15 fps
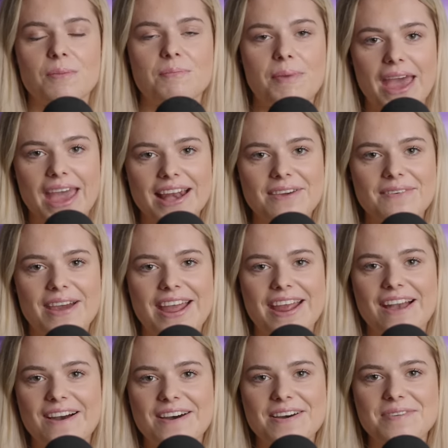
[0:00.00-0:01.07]
But anyway,
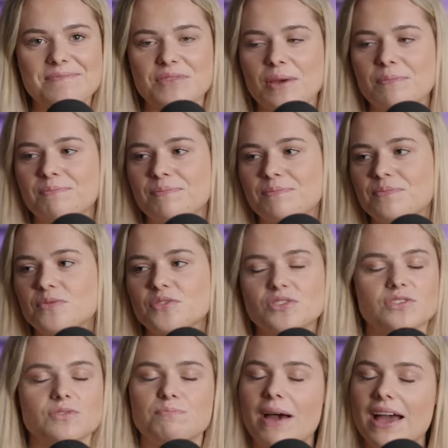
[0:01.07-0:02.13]

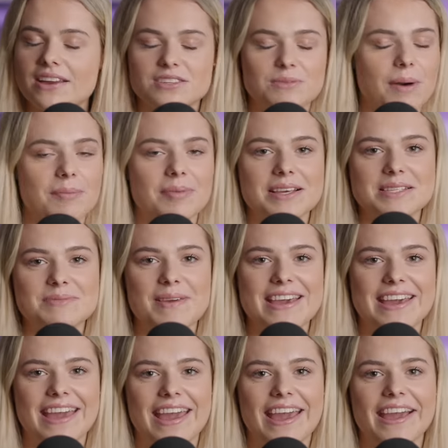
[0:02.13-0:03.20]
back to public
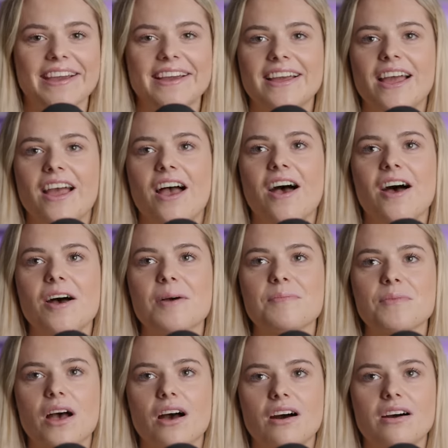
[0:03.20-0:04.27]
speaking.
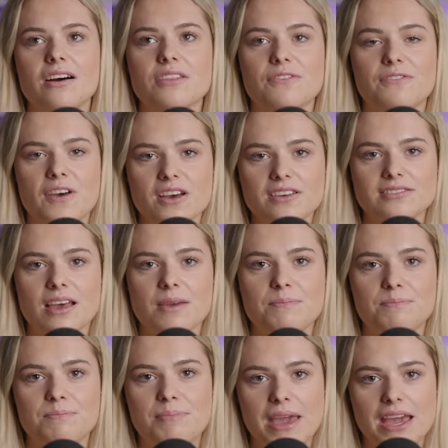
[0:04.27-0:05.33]
The first like
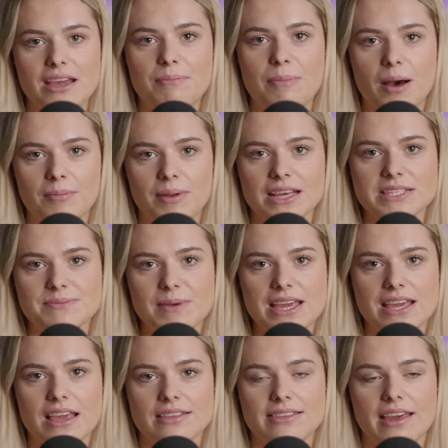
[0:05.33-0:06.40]
big public
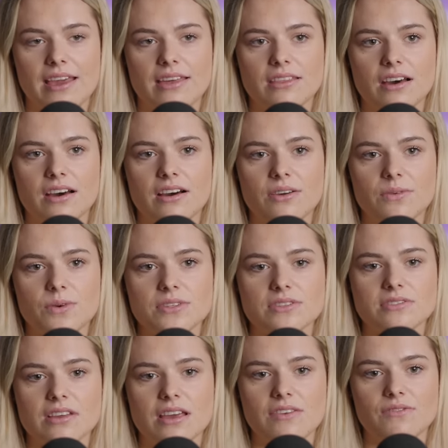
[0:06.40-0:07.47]
speaking thing that I
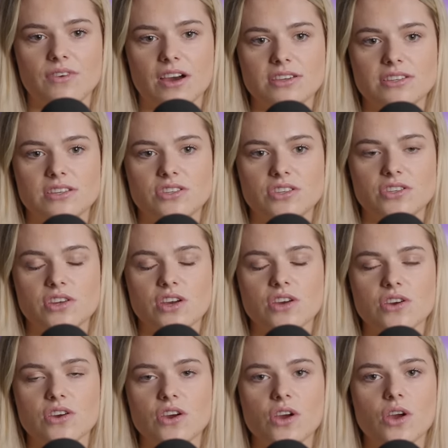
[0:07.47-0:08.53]
was invited to
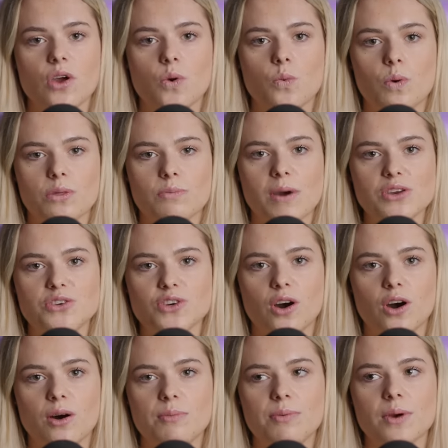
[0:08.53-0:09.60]
do with my
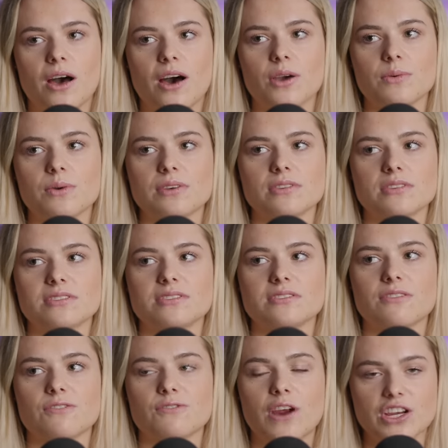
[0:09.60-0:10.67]
job, I
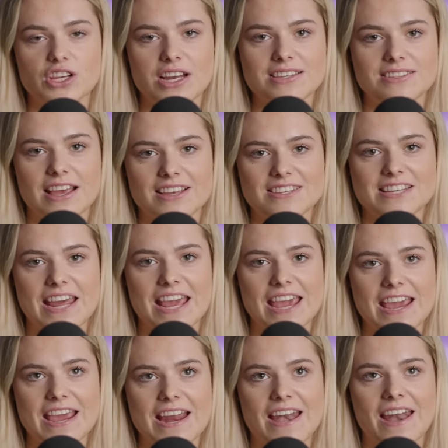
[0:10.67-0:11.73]
was freshly
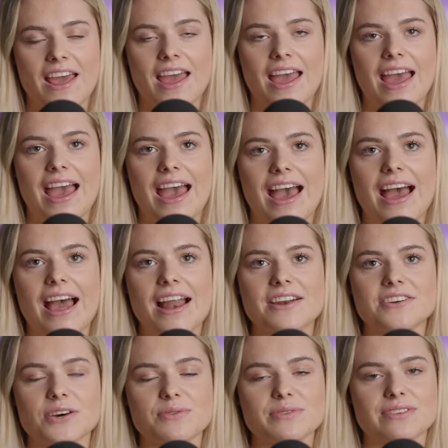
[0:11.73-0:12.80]
16,
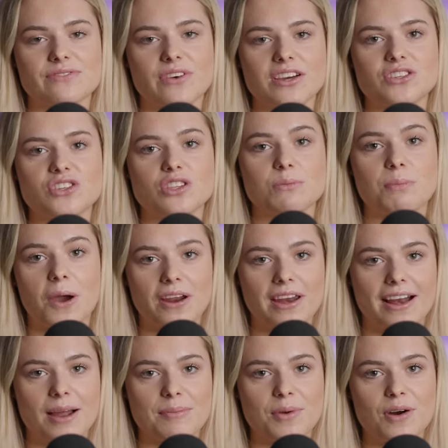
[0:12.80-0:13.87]
and I was invited to the
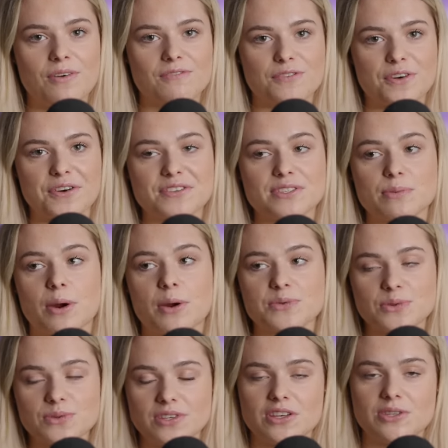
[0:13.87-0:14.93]
Pony Club conference, where I
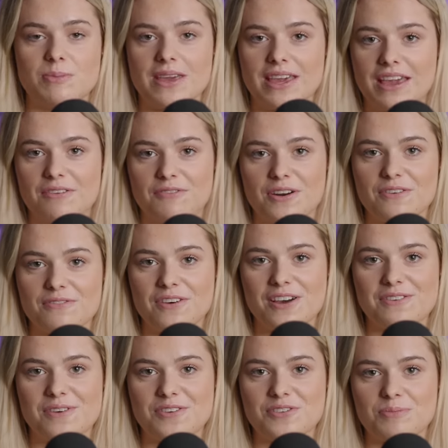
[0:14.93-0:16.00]
was also speaking in front of
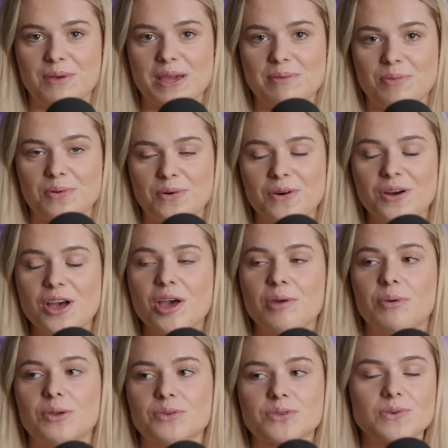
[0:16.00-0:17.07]
500 people.
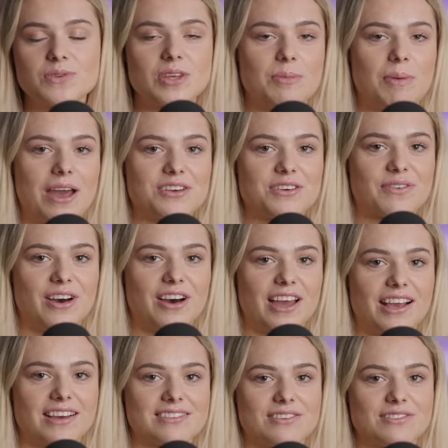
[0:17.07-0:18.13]
But it was also
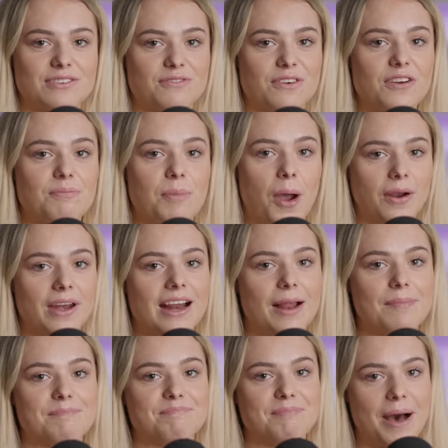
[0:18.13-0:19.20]
petrifying because it was in front of Pony
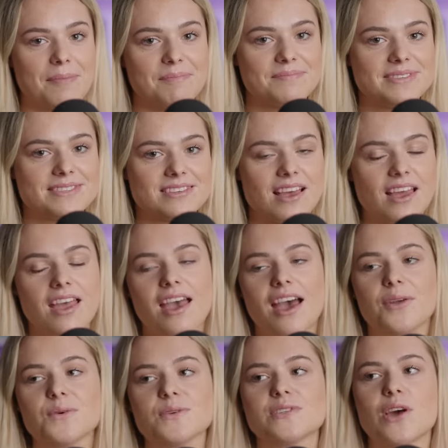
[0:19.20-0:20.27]
Club mums,
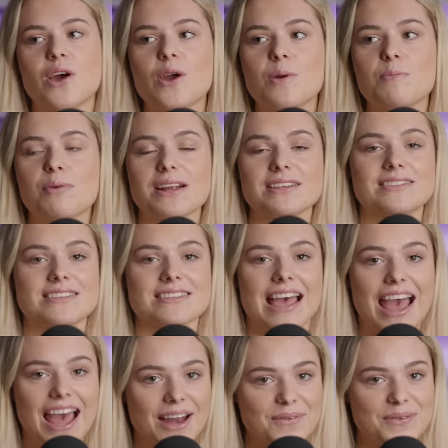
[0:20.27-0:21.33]
and also Princess
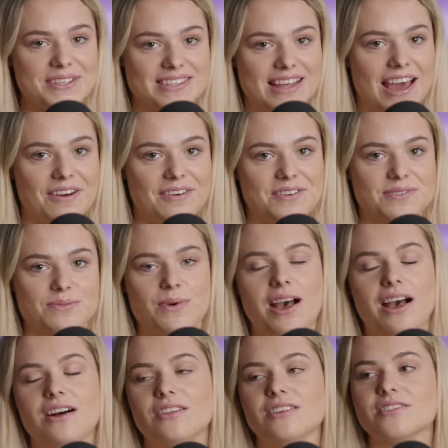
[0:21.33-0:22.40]
Anne was there as
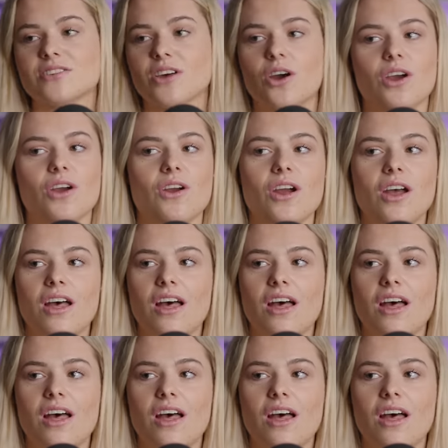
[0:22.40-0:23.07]
well. So